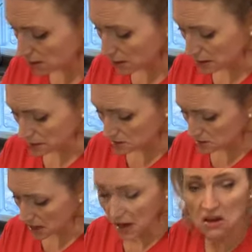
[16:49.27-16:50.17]
And
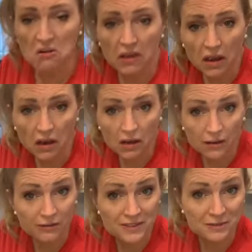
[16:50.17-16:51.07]
honestly, I don't care
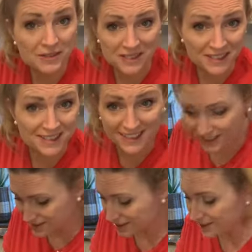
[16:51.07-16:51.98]
if some seeds
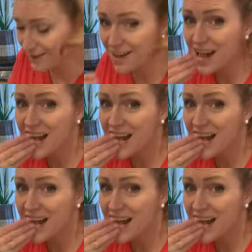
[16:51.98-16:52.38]
get in there.